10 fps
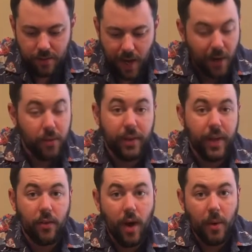
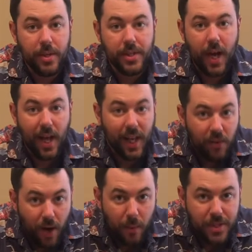rye whiskey. I like
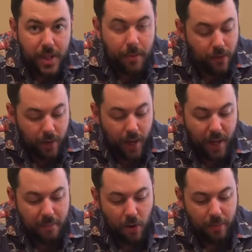rye whiskey better than I
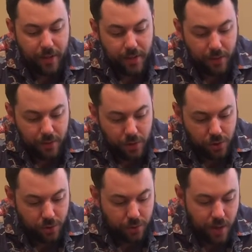like bourbon, to tell you the
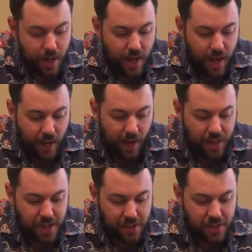truth. And I
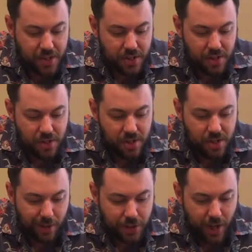think this is
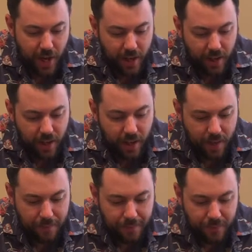such
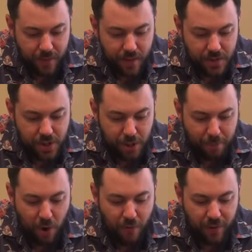a
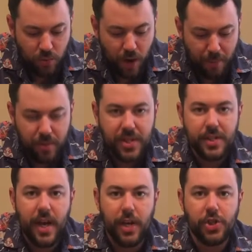perfect
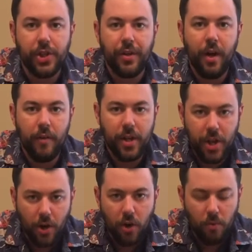representation of a
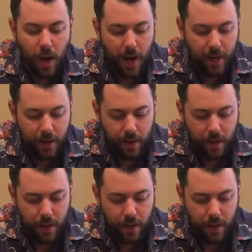younger rye,